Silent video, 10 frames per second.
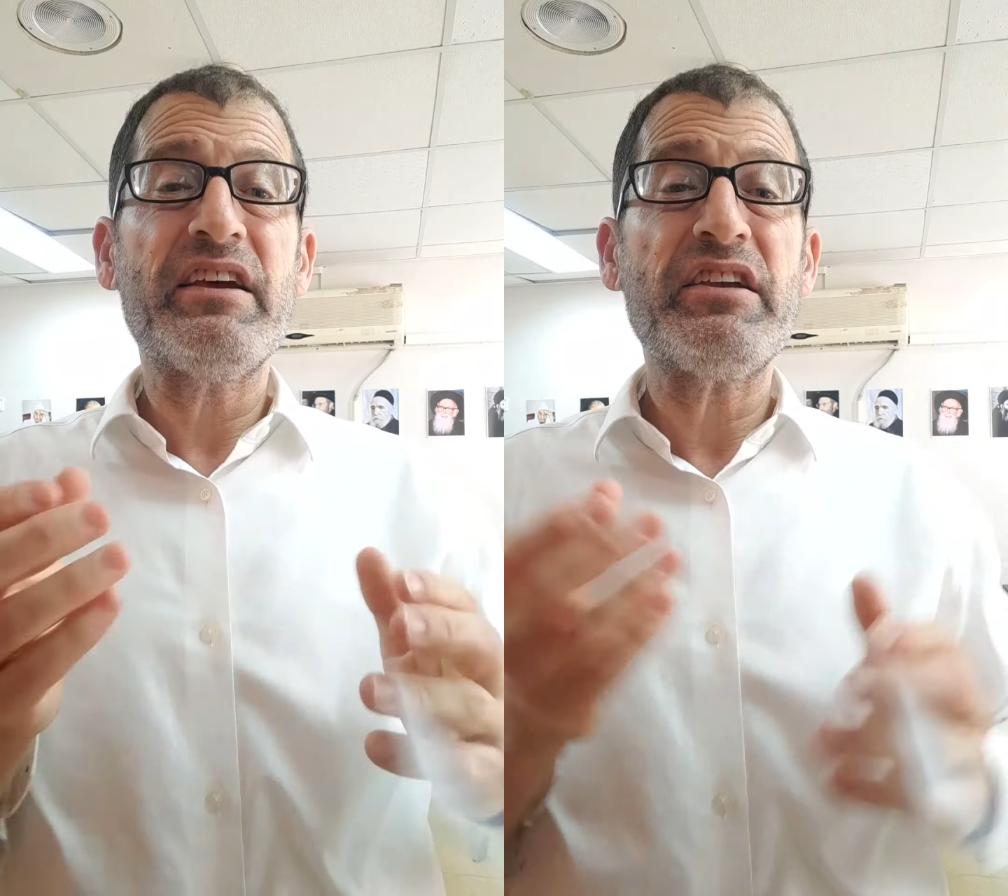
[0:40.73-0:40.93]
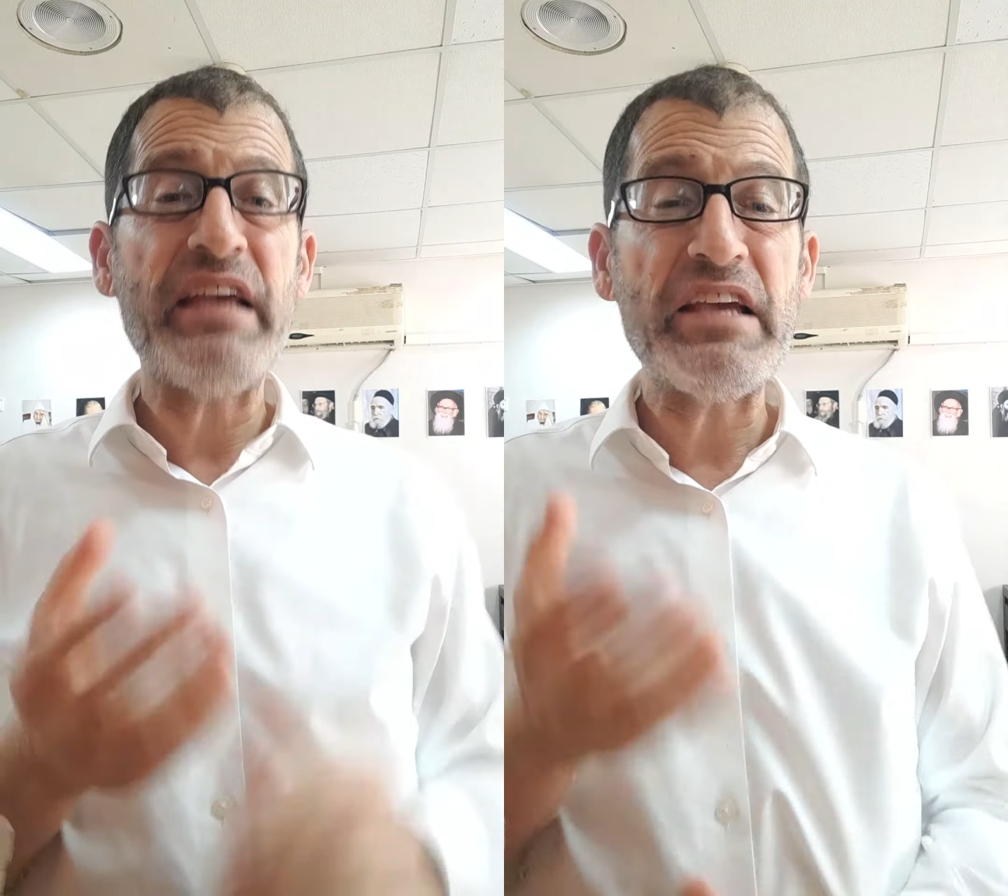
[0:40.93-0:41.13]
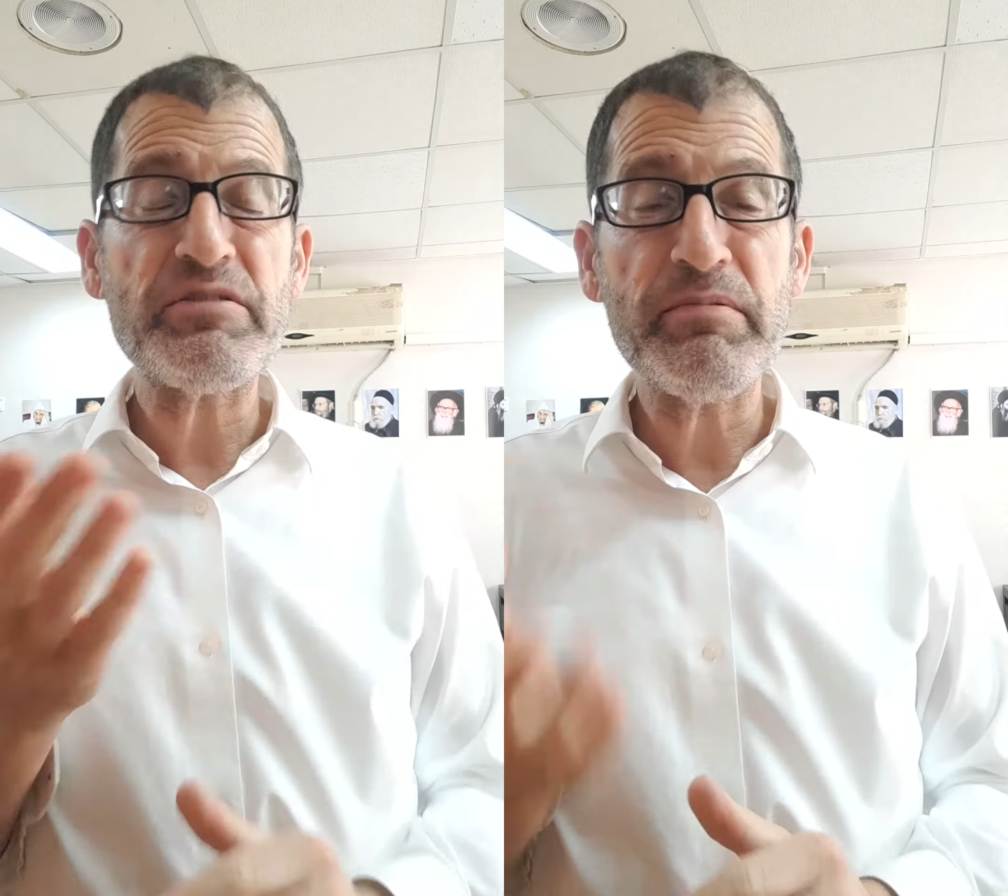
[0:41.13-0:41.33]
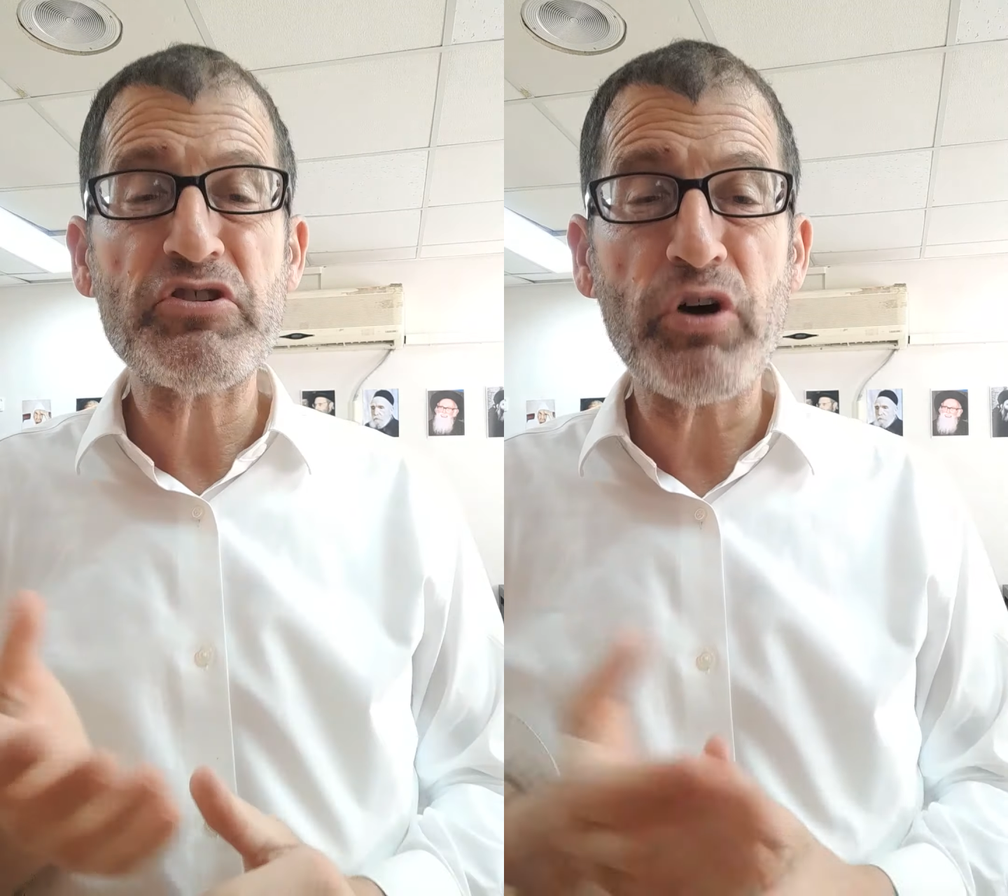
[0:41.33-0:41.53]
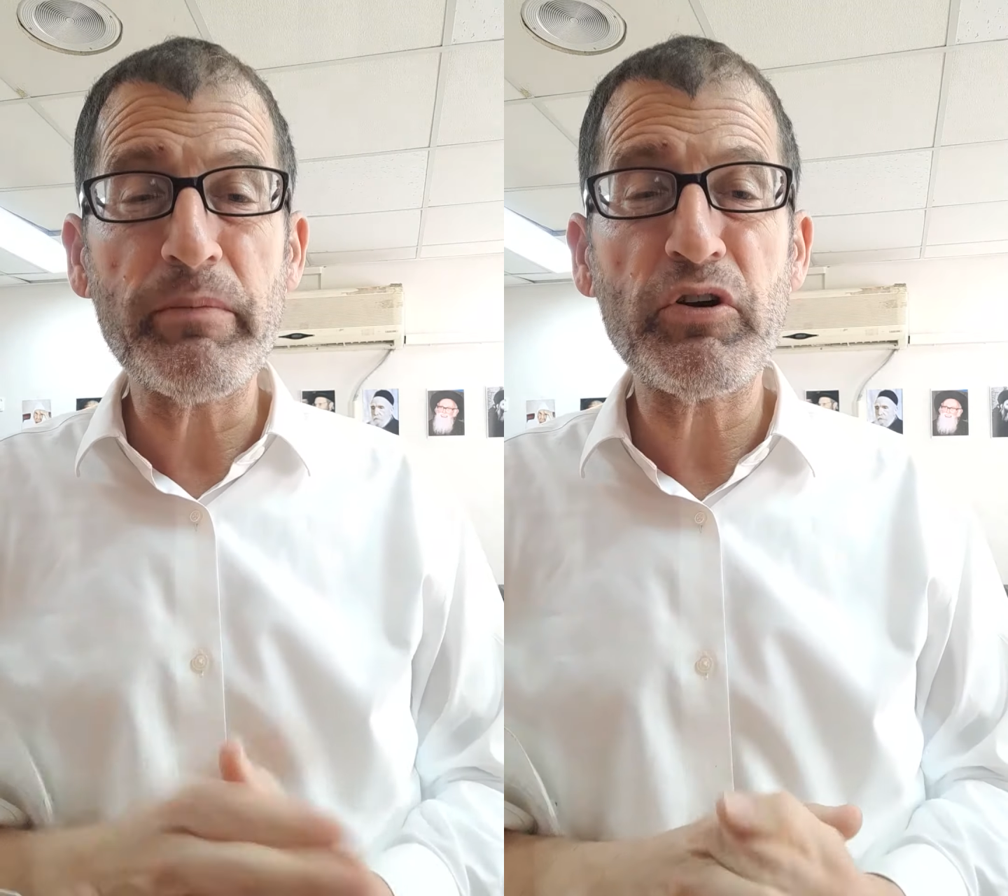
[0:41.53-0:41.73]
Yesh
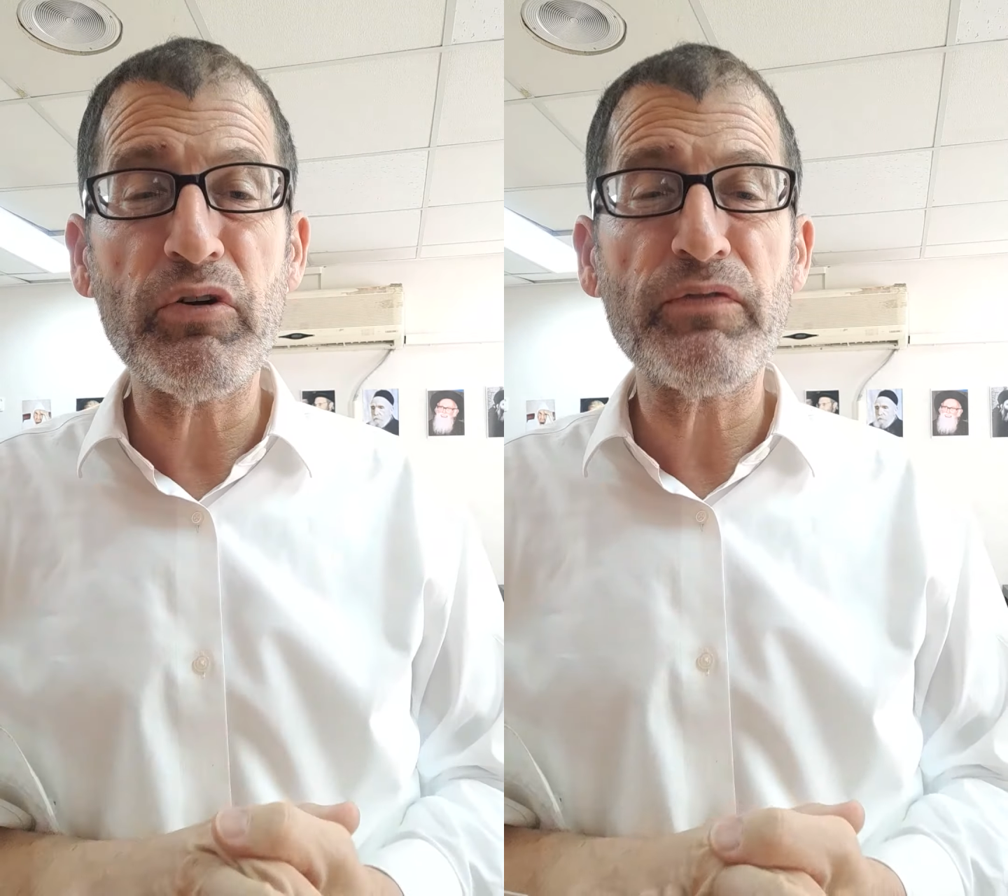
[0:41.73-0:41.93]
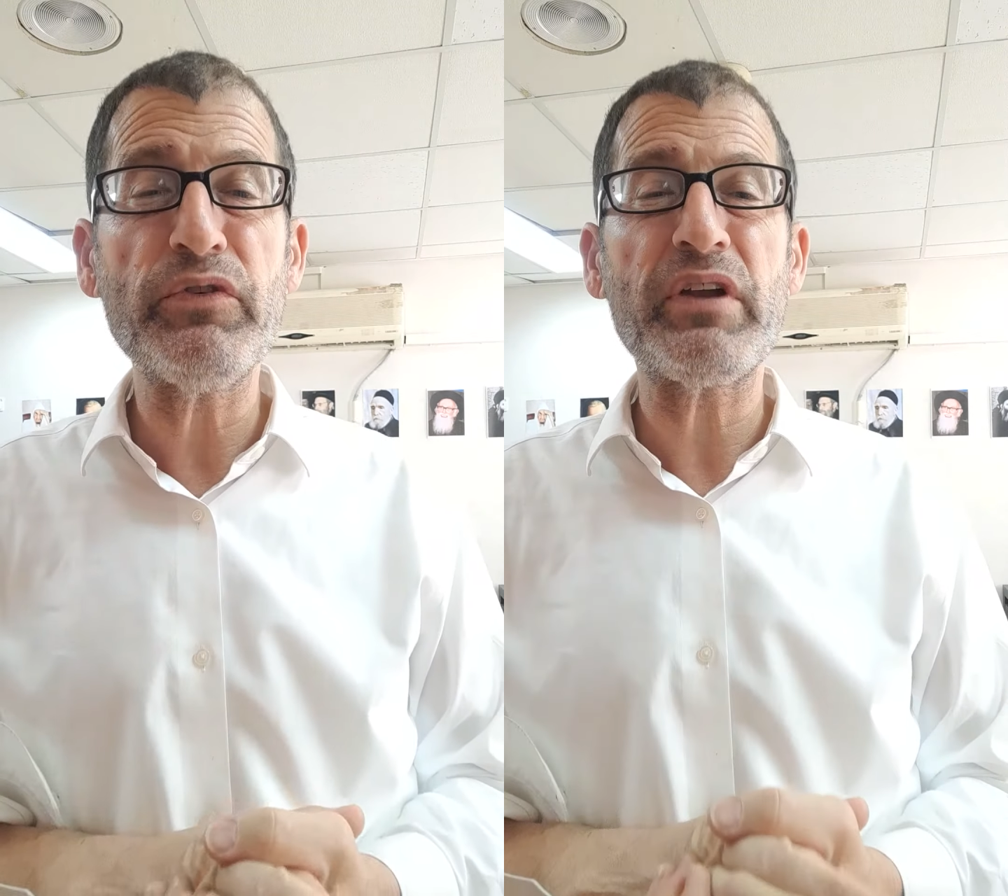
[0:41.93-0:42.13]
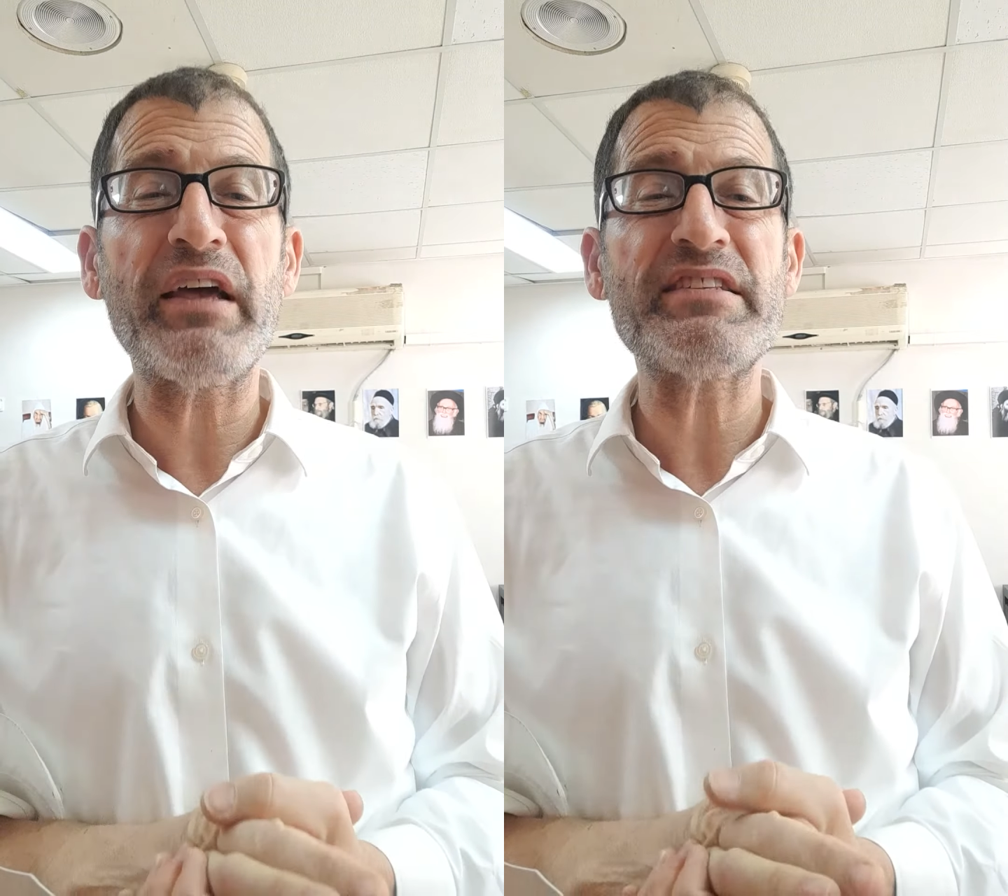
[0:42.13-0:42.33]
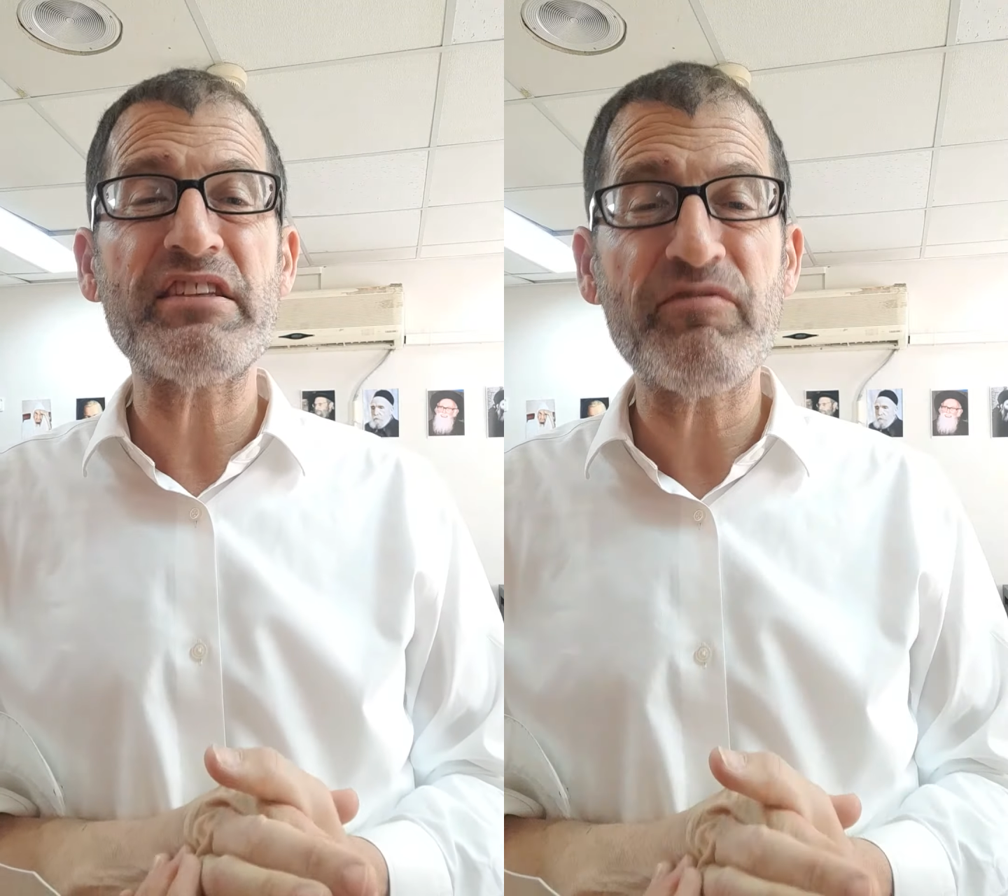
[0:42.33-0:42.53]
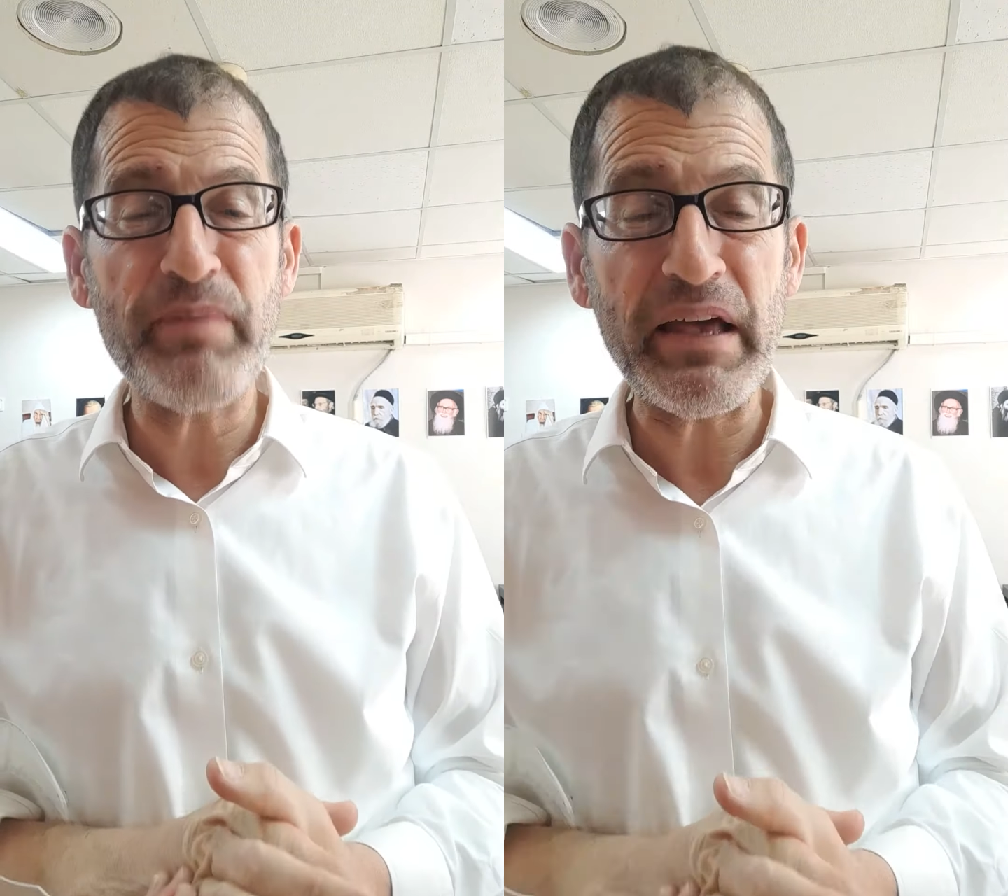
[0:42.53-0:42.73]

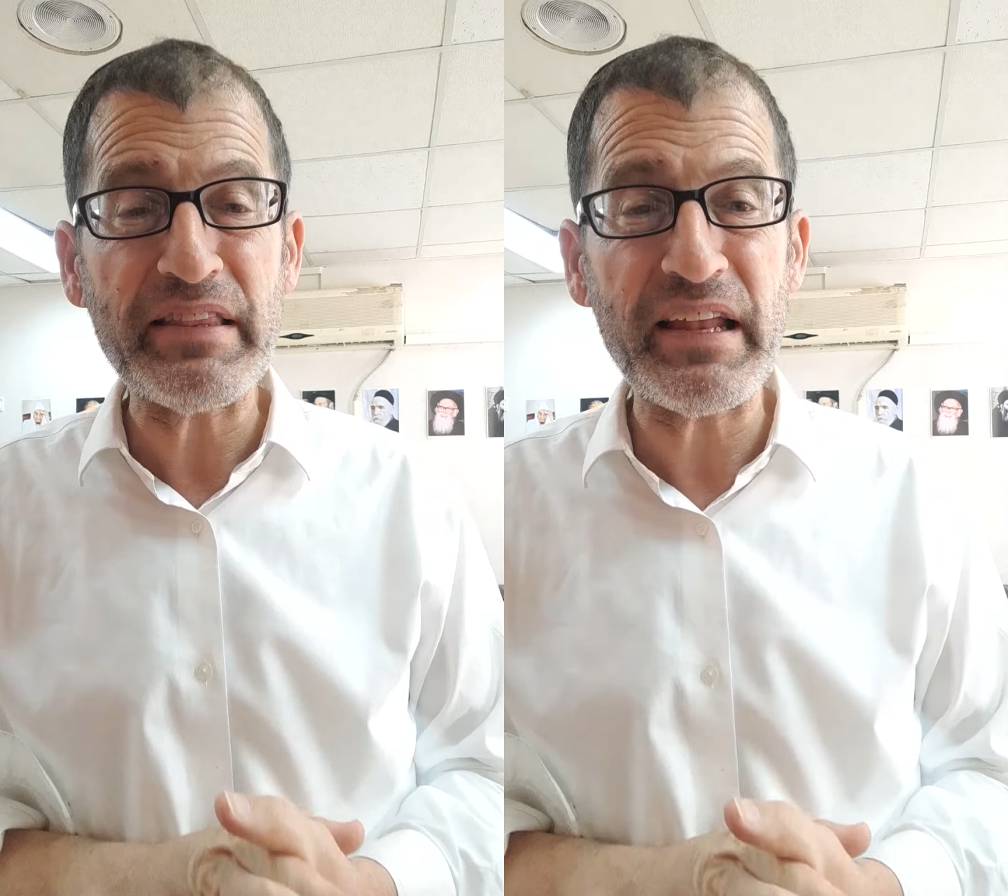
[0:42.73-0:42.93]
Mishom Bet,